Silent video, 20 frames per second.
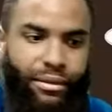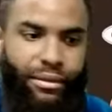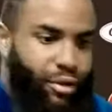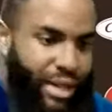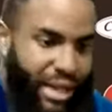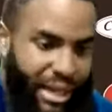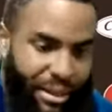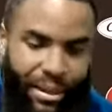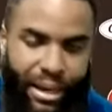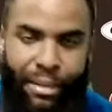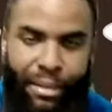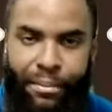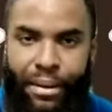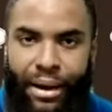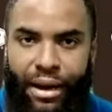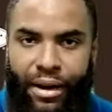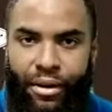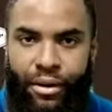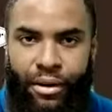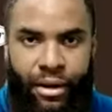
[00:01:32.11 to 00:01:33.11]
you keep getting
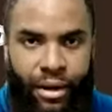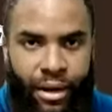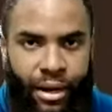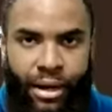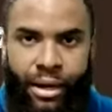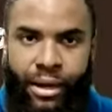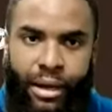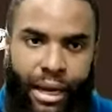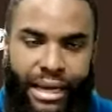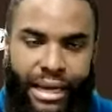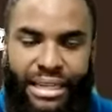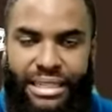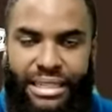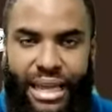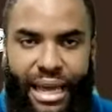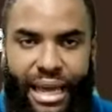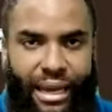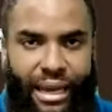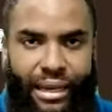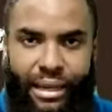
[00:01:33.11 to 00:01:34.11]
better each
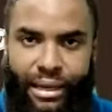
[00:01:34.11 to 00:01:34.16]
day.